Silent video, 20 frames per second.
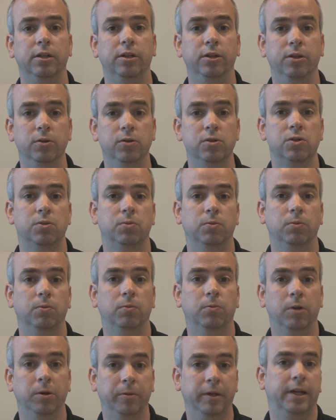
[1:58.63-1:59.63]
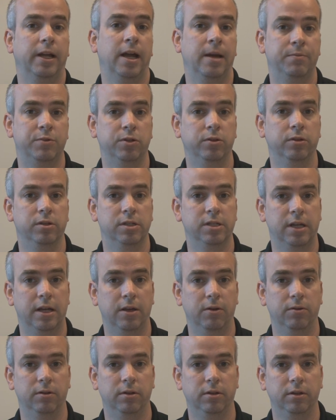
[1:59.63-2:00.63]
used when we capture the
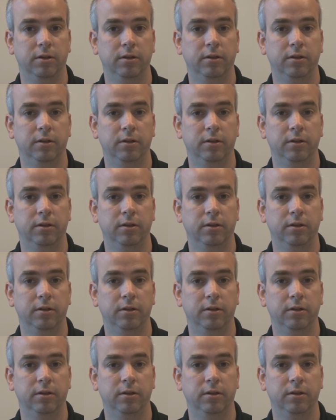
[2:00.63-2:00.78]
sound.